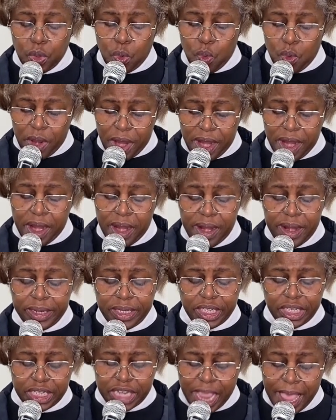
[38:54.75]

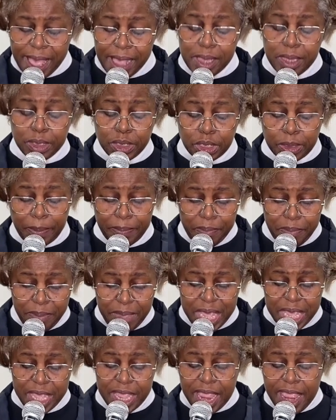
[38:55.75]
word tells
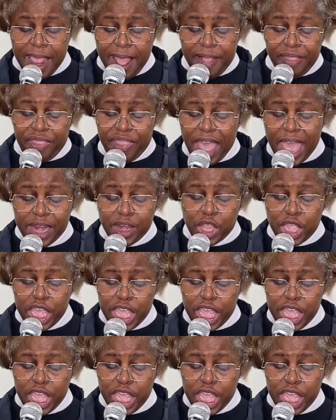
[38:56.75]
me that